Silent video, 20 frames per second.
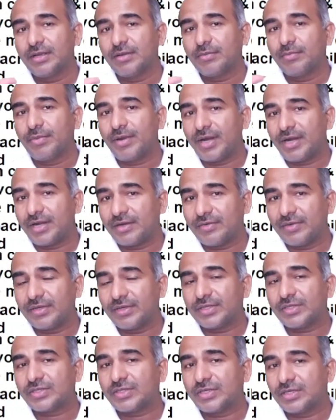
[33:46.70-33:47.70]
bladder will
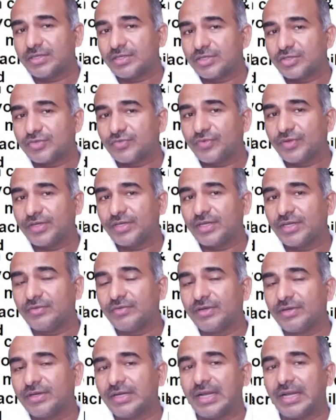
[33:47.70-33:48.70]
constrict,
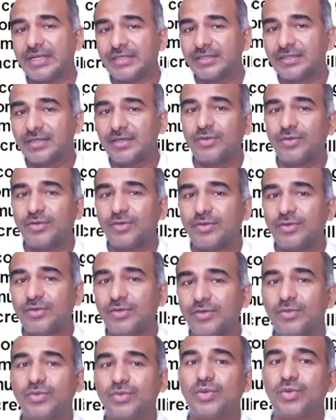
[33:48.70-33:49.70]
sphincter will relax to
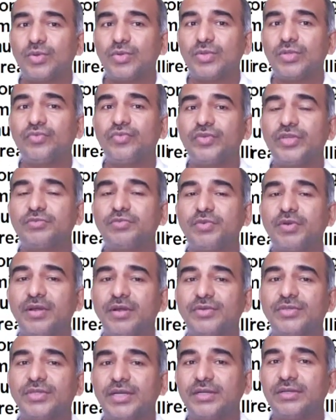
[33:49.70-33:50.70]
throw the waste product
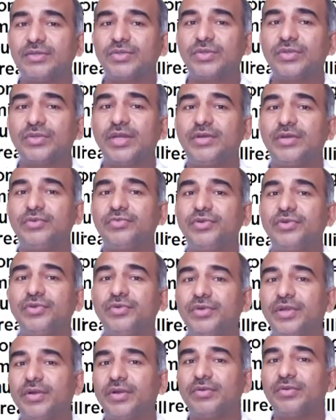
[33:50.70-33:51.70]
outside, so that
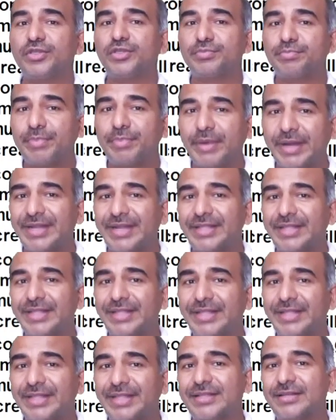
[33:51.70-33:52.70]
we don't have to spend
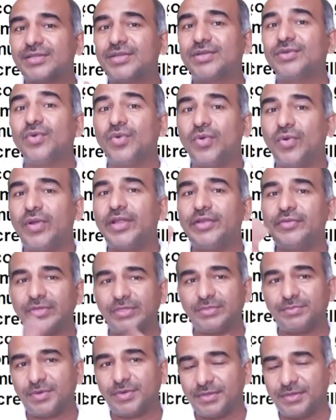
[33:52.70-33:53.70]
energy on holding
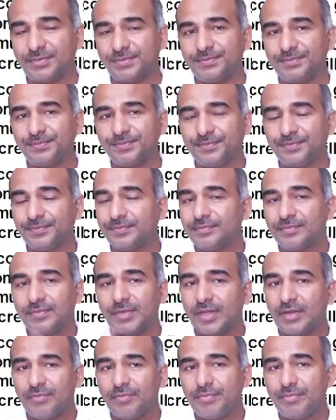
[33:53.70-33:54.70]
waste product.
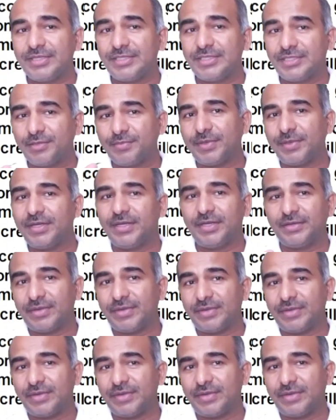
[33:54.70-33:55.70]
Principally
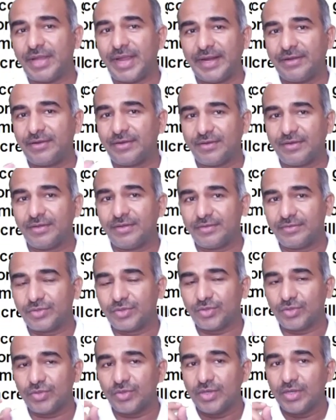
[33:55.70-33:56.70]
it acts.
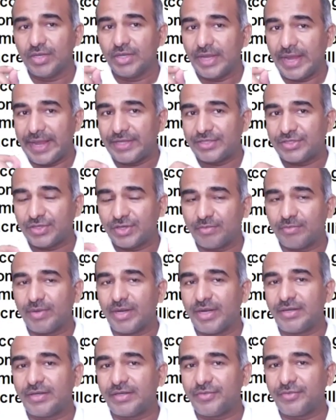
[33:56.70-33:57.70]
So action
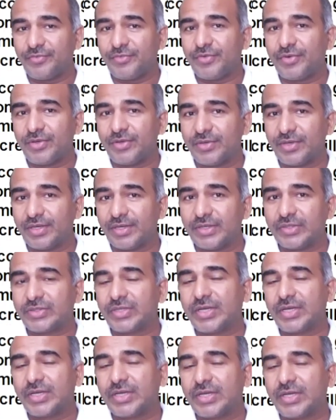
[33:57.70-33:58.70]
on bladder, if you want to
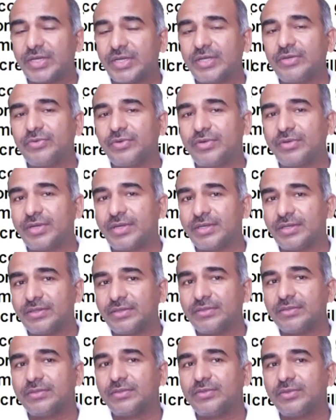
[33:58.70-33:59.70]
understand,
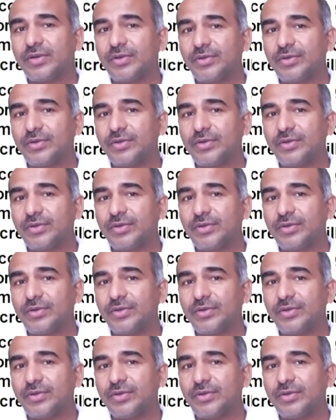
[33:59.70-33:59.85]
you